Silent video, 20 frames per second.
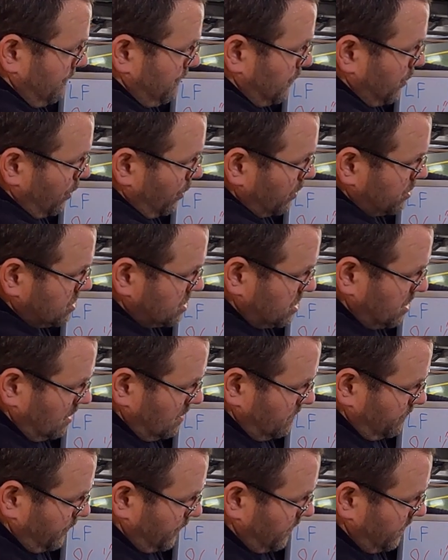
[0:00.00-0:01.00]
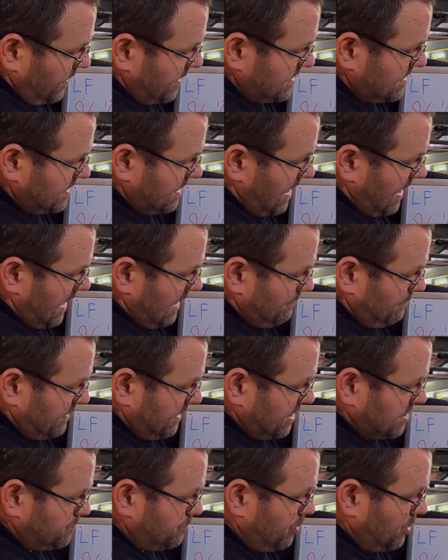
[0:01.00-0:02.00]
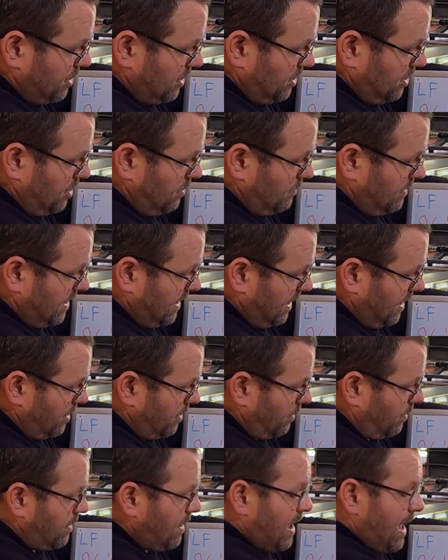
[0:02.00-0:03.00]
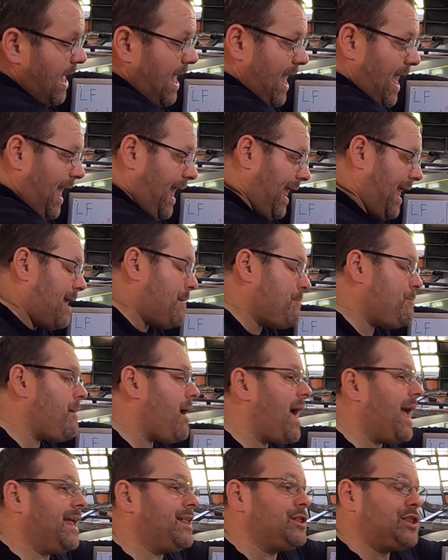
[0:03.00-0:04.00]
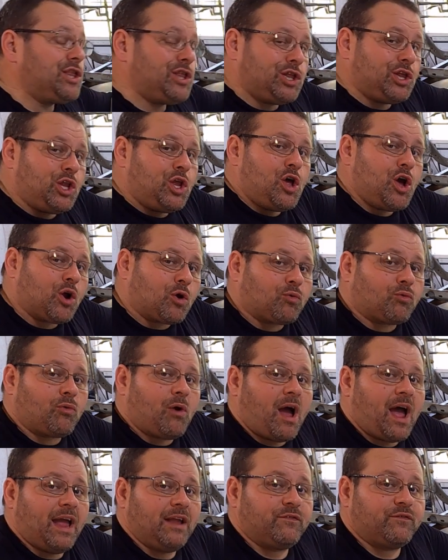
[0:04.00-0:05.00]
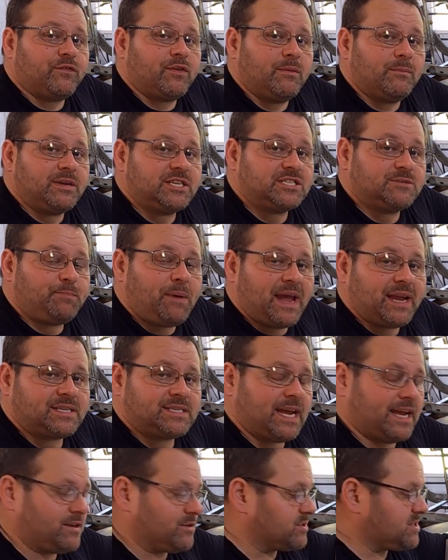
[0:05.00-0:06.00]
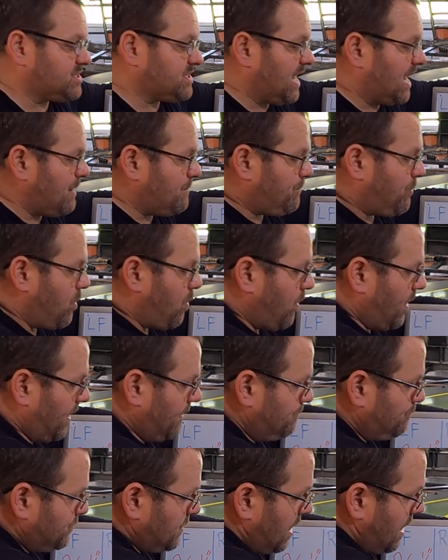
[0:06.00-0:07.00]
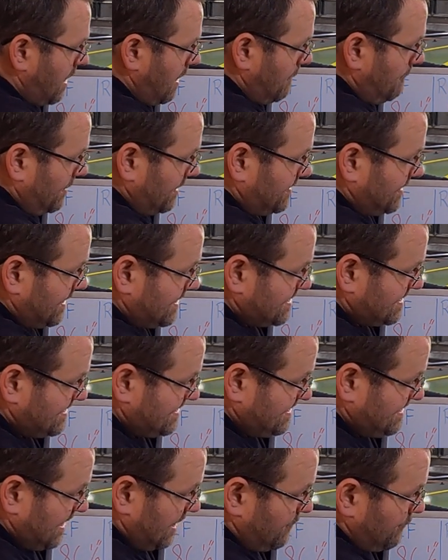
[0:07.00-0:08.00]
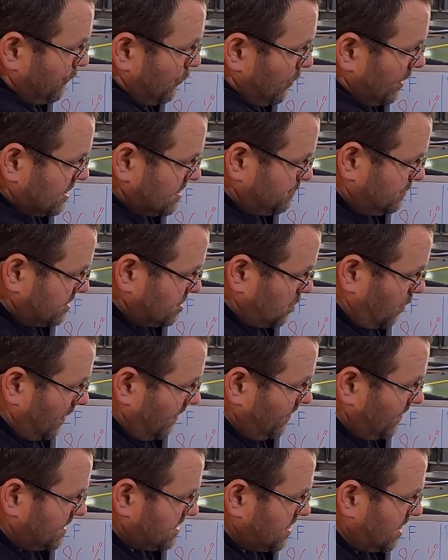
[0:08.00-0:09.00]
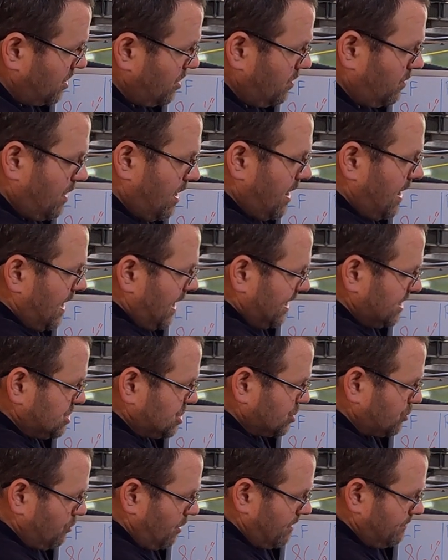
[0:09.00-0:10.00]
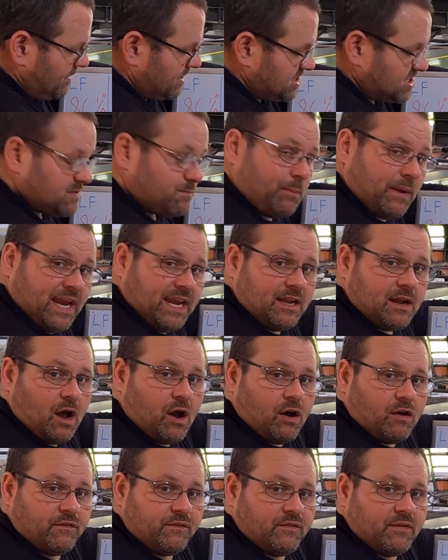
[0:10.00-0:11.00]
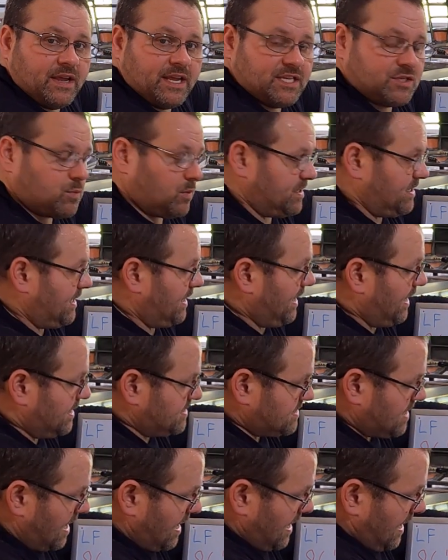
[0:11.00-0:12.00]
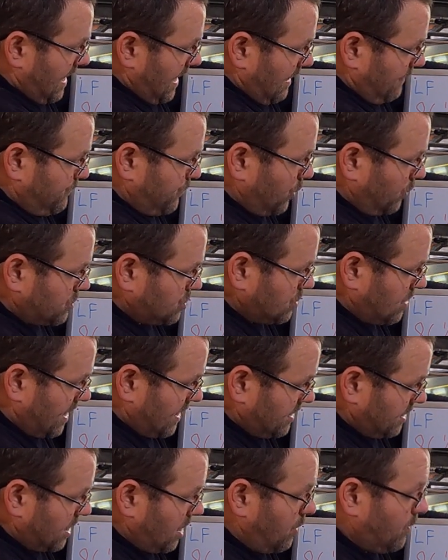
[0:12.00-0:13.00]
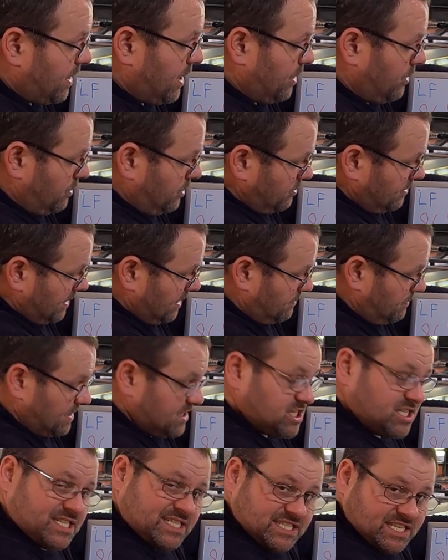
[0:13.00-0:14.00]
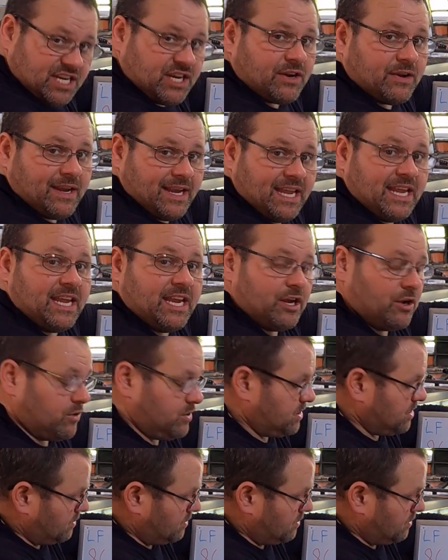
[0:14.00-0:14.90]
if you're shooting for this line, but it's putting you here, it might look right from a spectator standpoint, but this difference between the two is scrubbing speed off, is what it is. If you're trying to go here, you need to be steering here.